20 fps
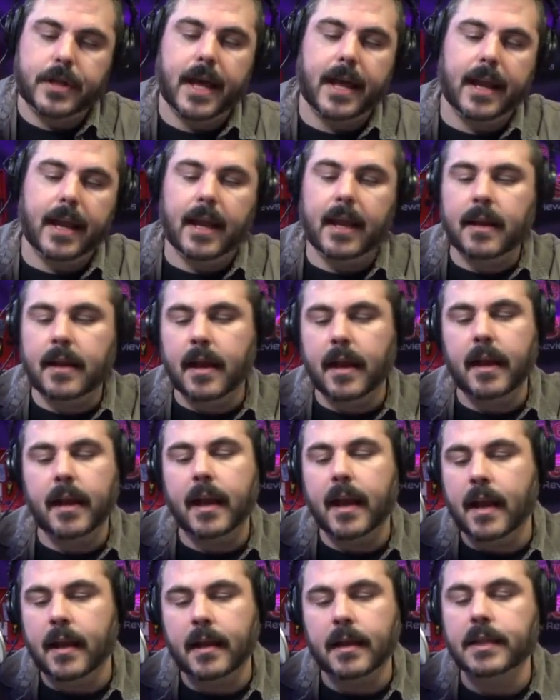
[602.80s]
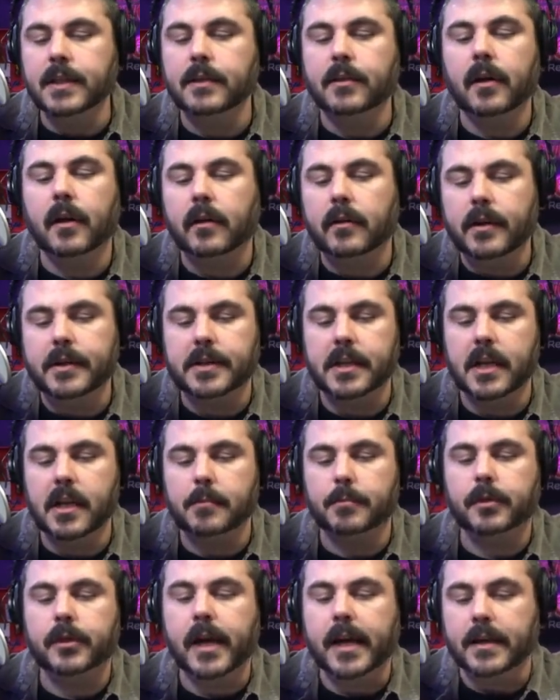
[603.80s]
that in and again until it clicks
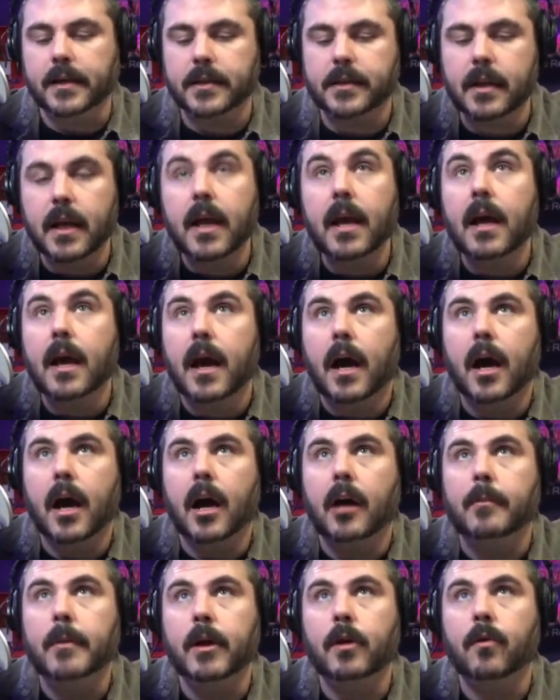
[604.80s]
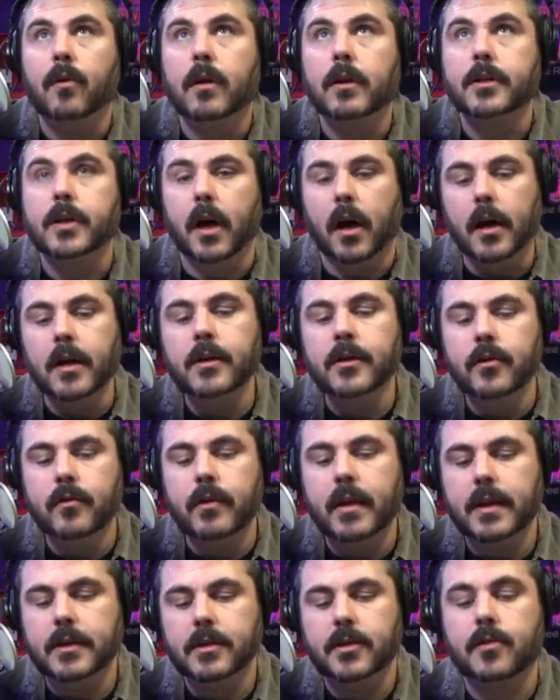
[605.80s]
into place. In order to undo
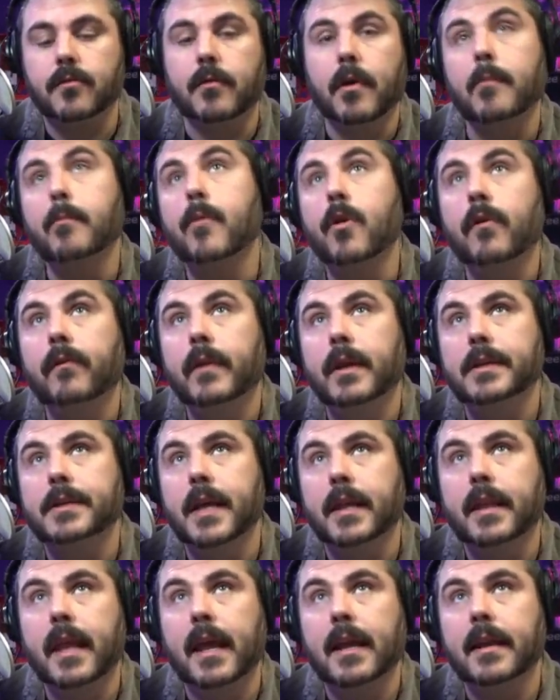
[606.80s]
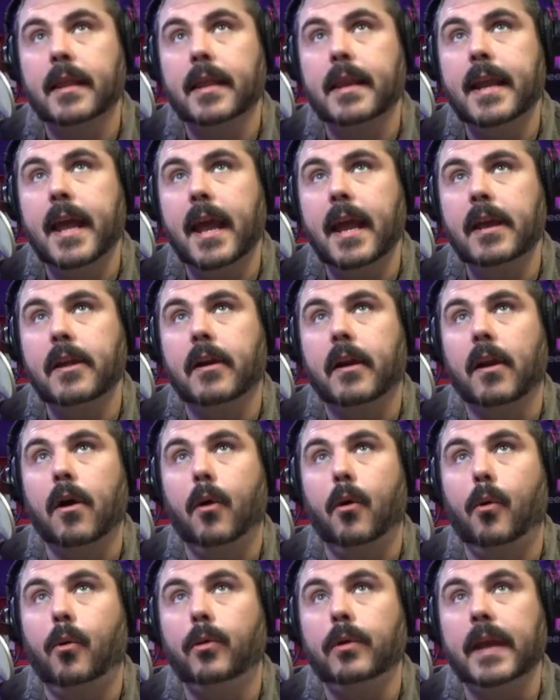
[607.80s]
this, to remove this at the end of the day, you're going to
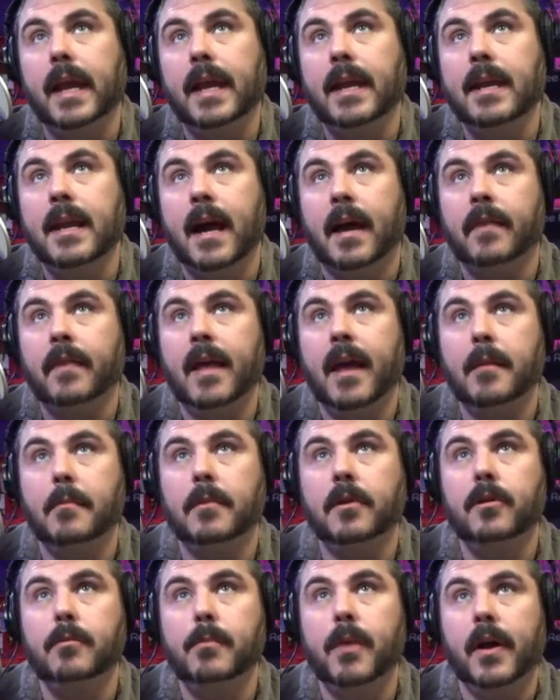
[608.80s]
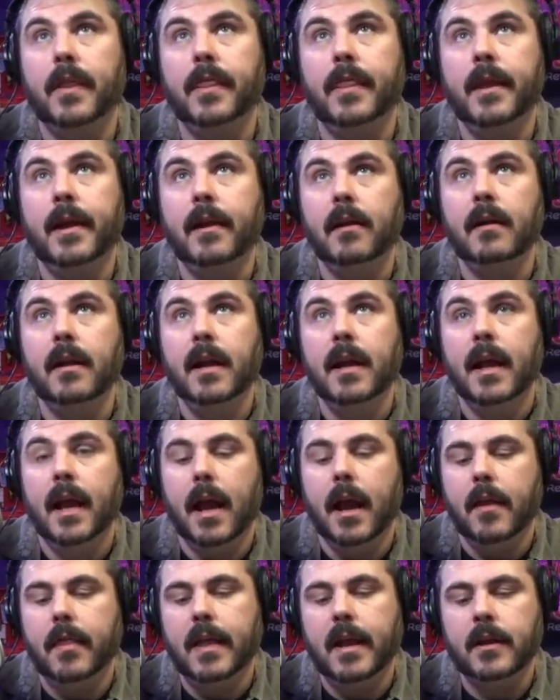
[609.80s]
hold in on that little button there,
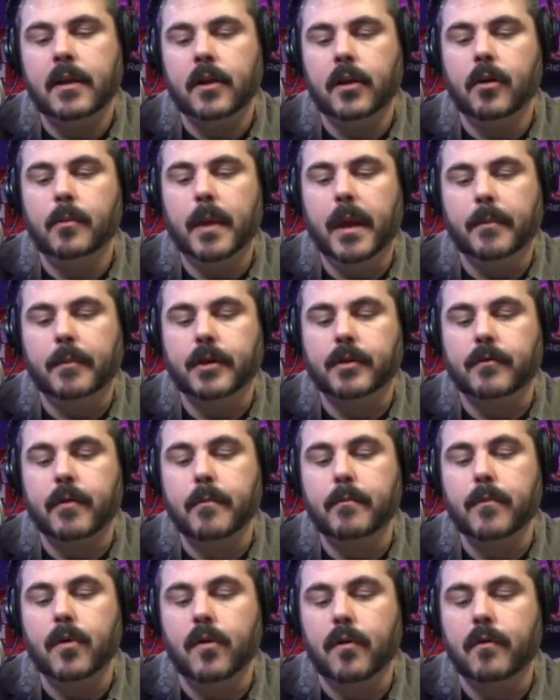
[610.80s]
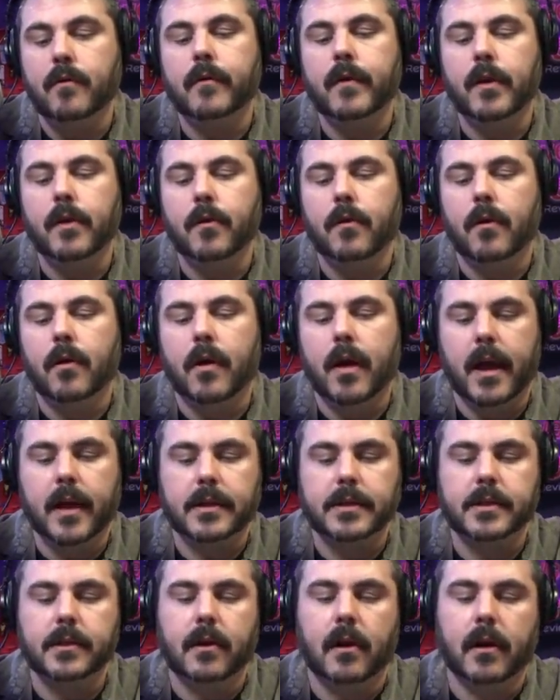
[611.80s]
and then you'll be able to remove your
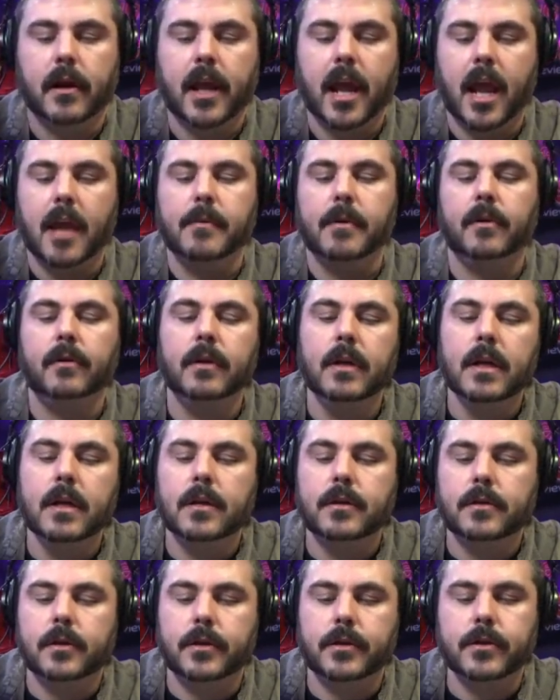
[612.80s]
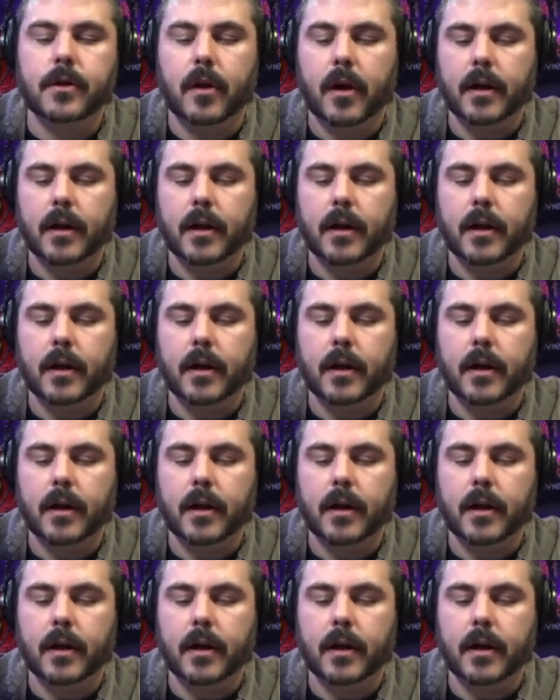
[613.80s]
XLR cable. So just go